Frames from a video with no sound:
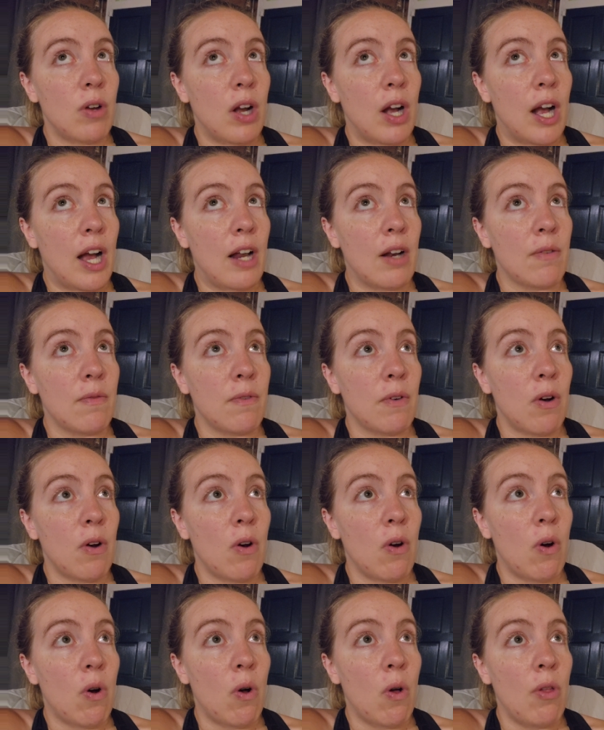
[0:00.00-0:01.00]
out of
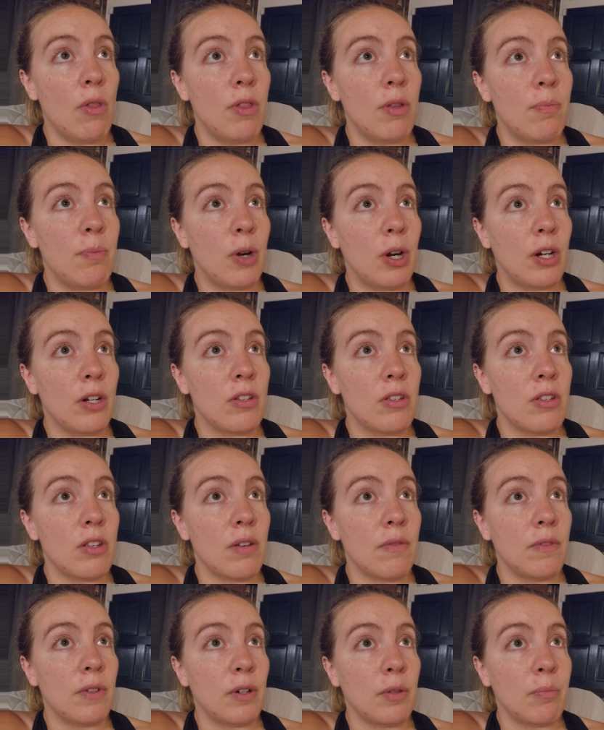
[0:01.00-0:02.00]
all the parts
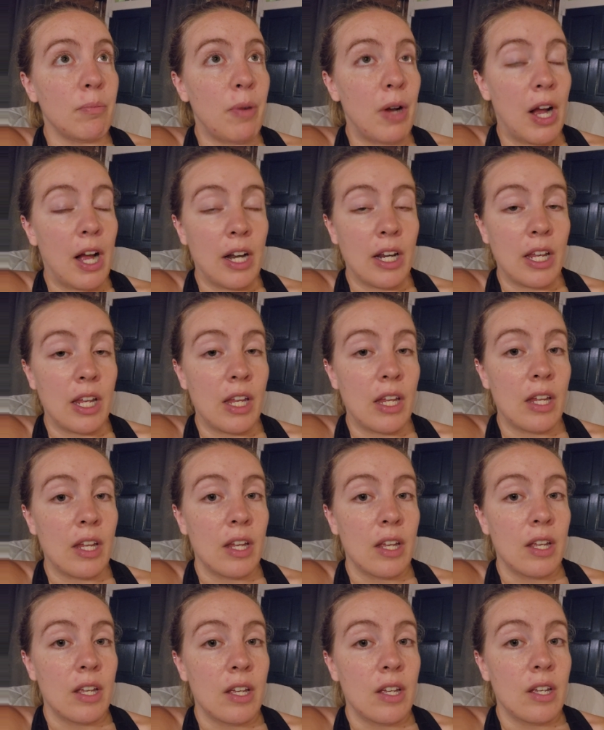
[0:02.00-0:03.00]
of your body,
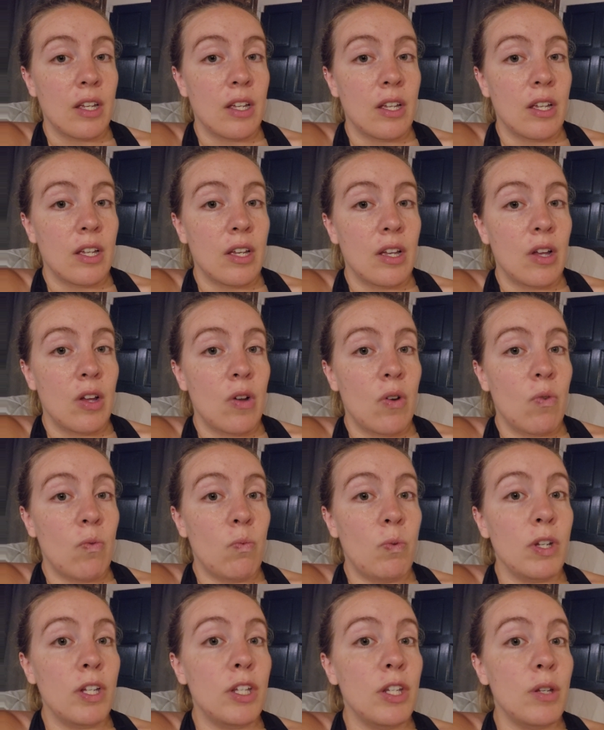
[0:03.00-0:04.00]

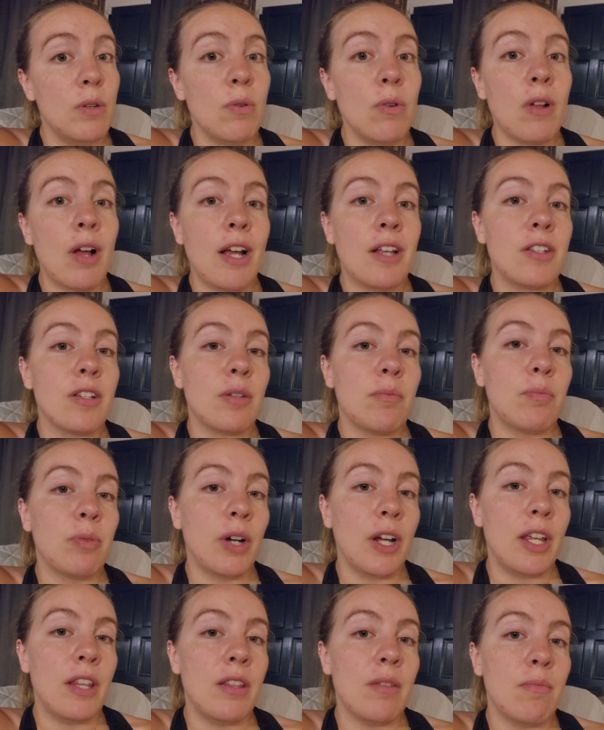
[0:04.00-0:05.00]
we utilize our
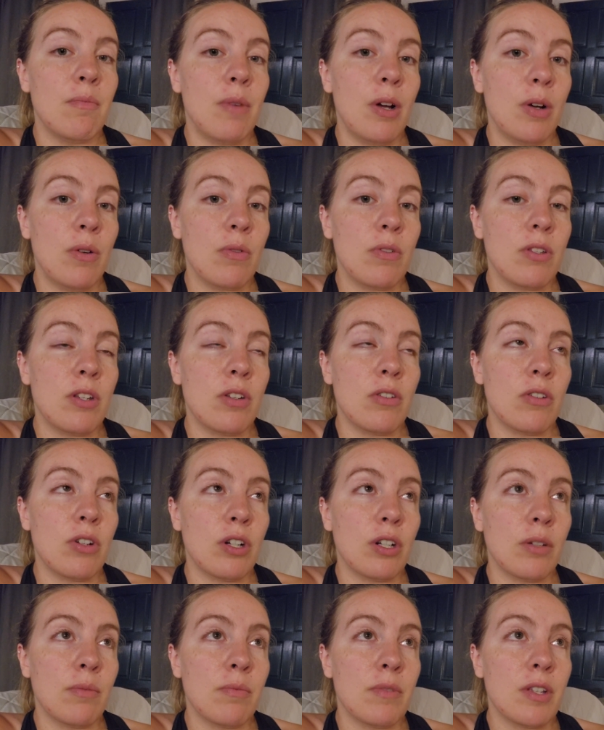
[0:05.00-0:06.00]
brain the most in
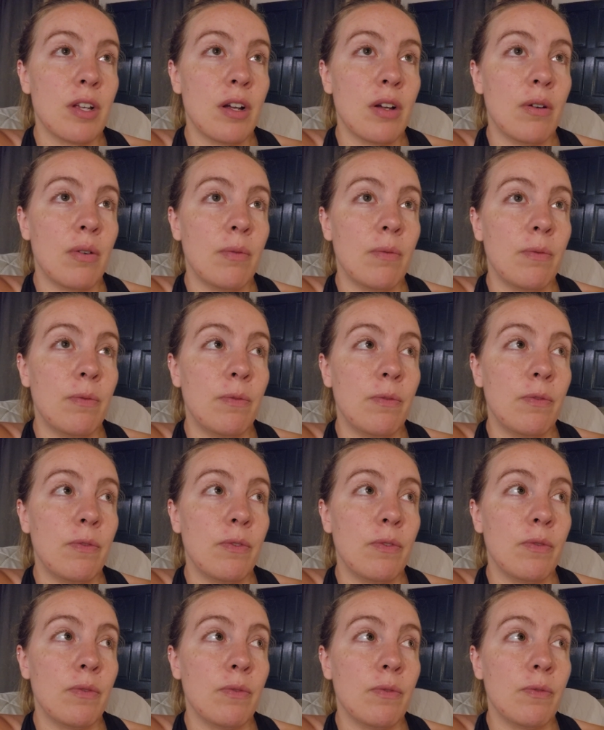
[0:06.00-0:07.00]
terms of
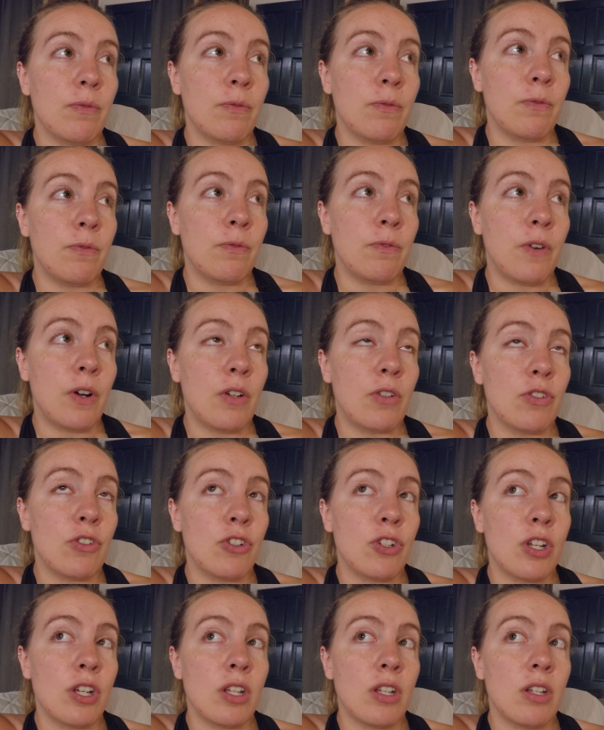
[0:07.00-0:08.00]

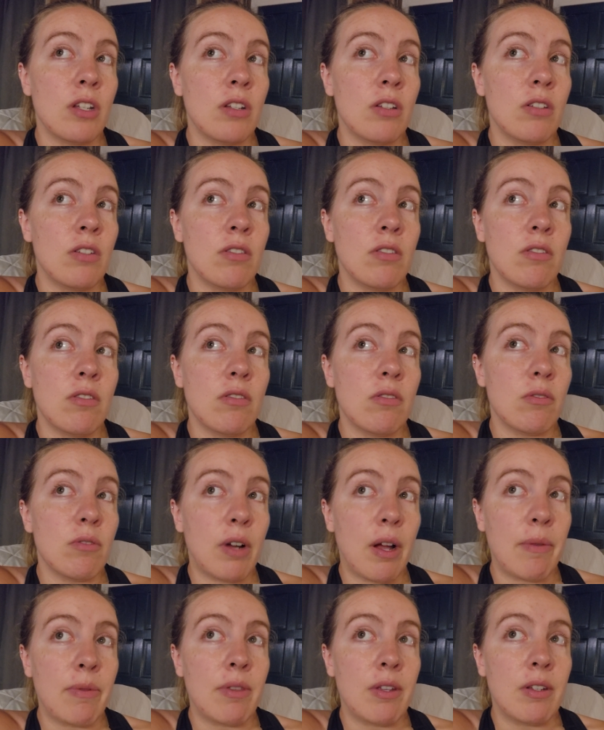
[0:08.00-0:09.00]
function
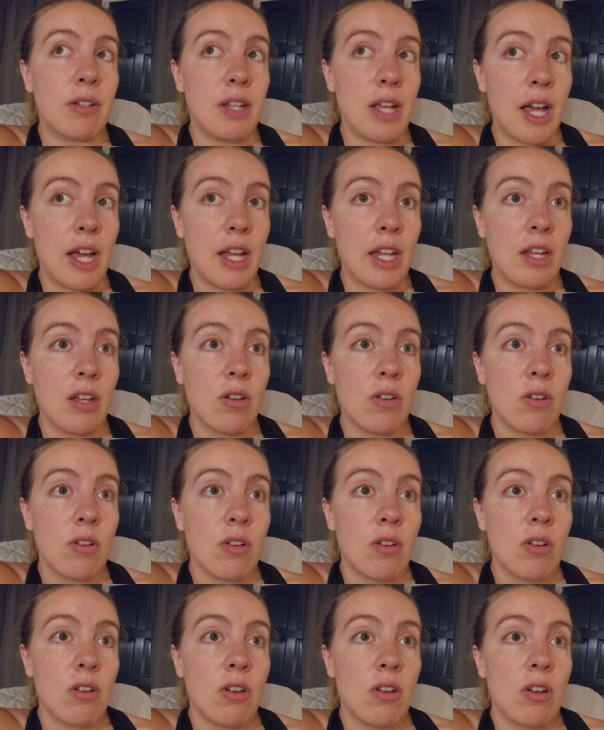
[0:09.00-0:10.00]
throughout the day.
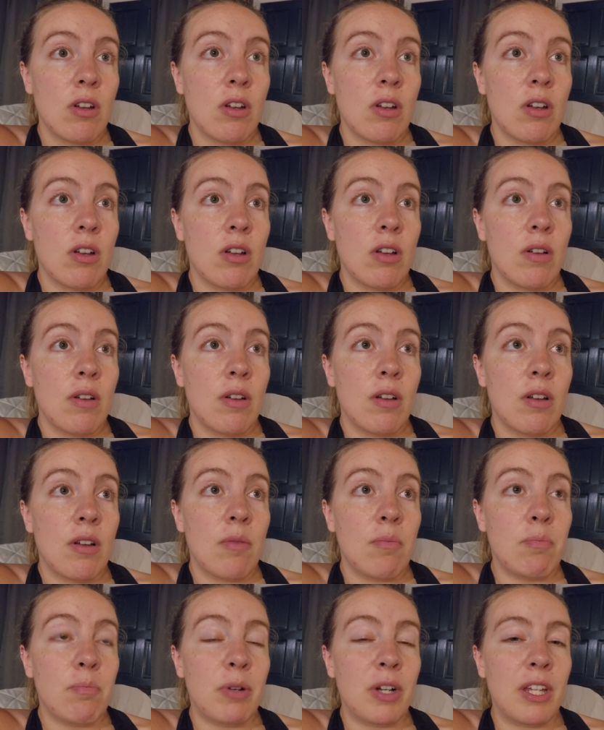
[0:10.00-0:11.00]

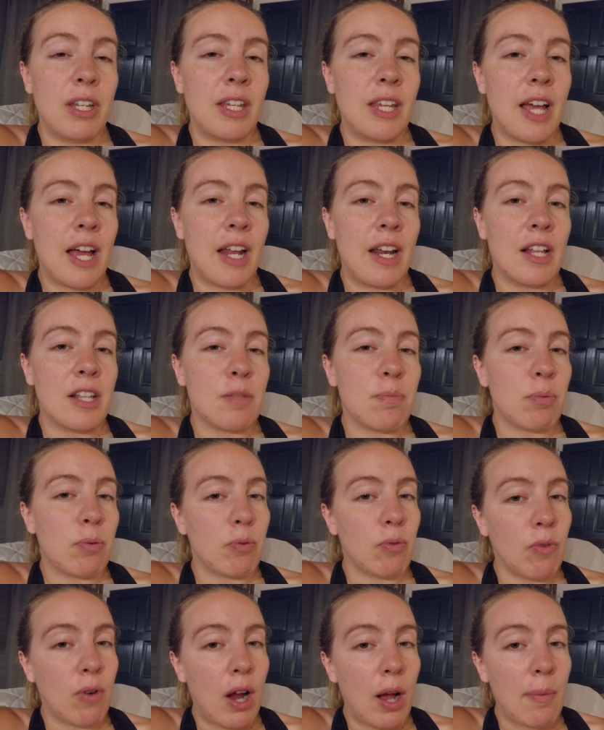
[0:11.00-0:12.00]
But yet it's
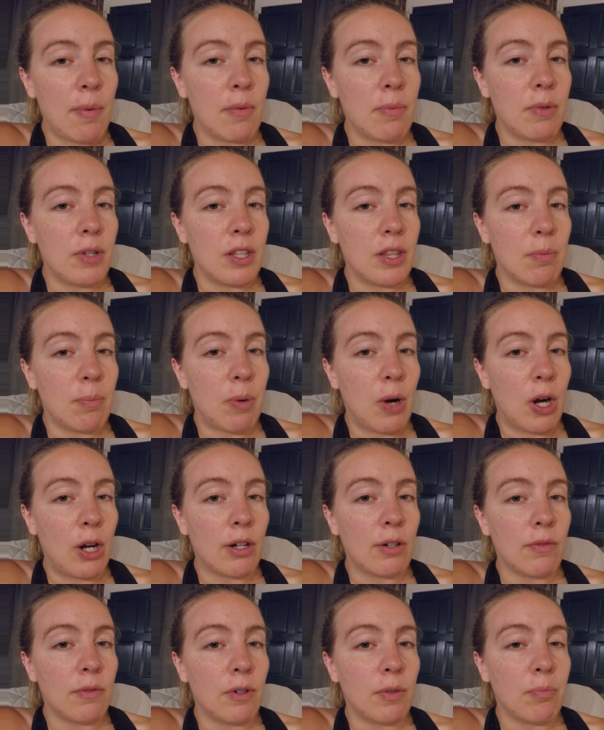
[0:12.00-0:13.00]
probably the
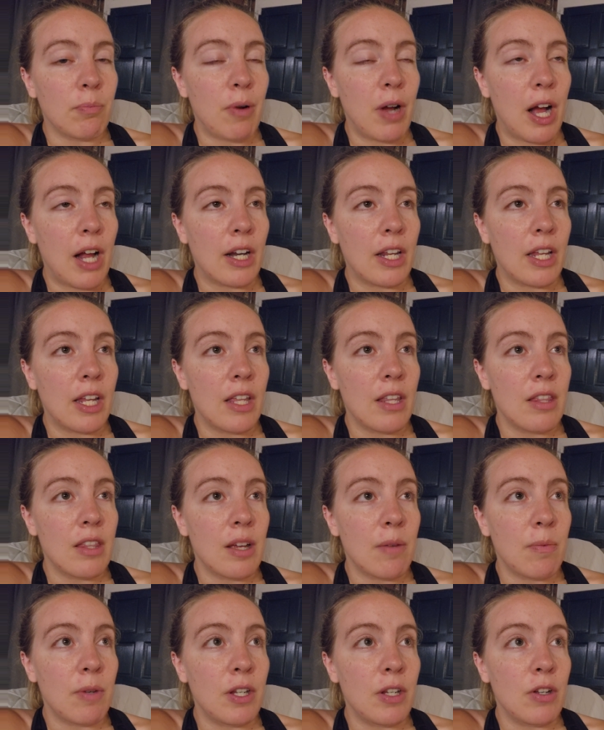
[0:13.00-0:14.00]
part of our body
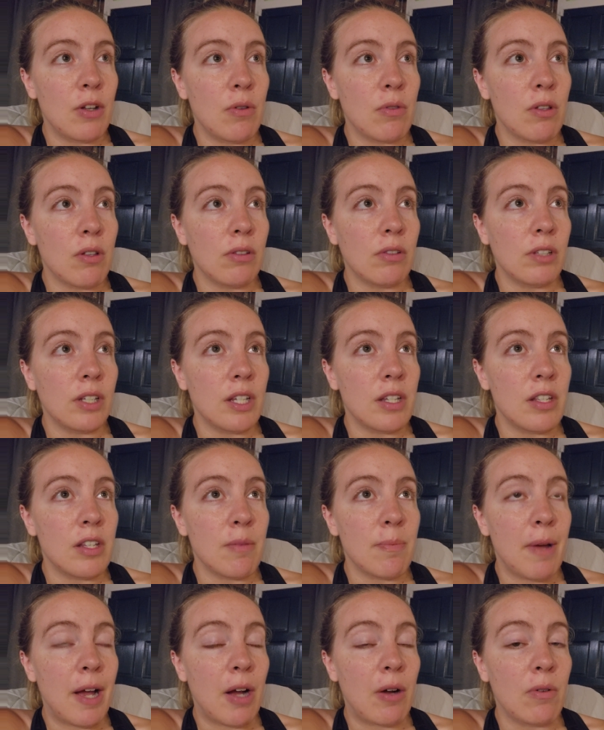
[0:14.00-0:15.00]
that we know the least
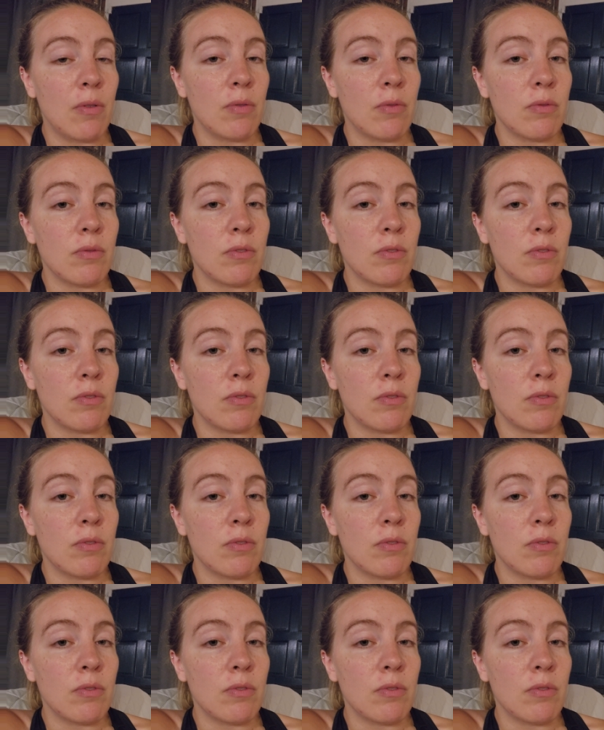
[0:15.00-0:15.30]
about